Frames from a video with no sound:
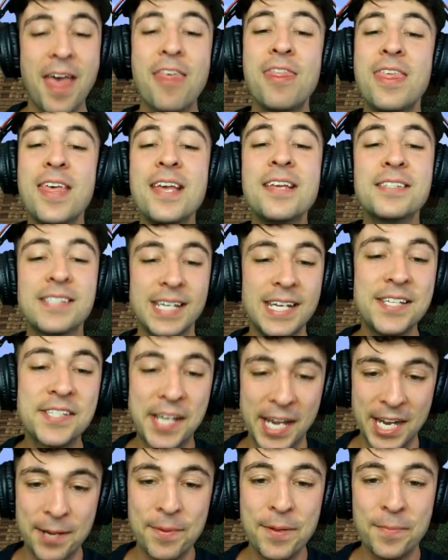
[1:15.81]
This is
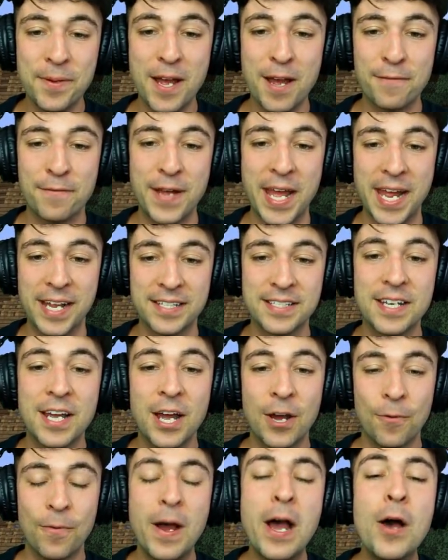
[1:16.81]
going to be perfect.
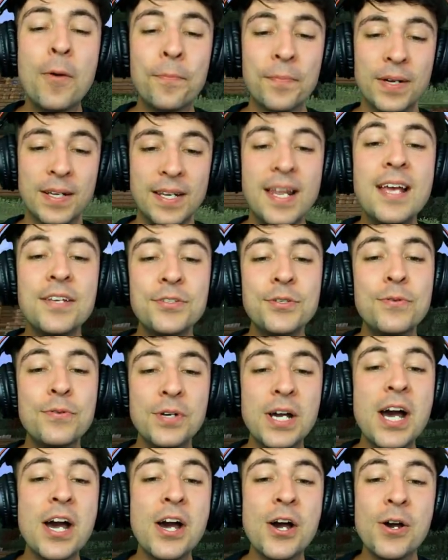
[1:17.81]
Well, let's
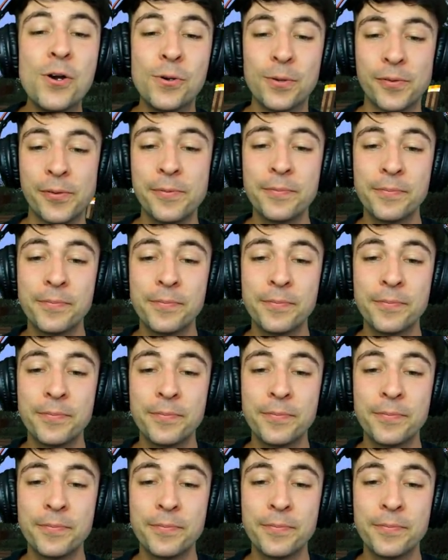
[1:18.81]
all go!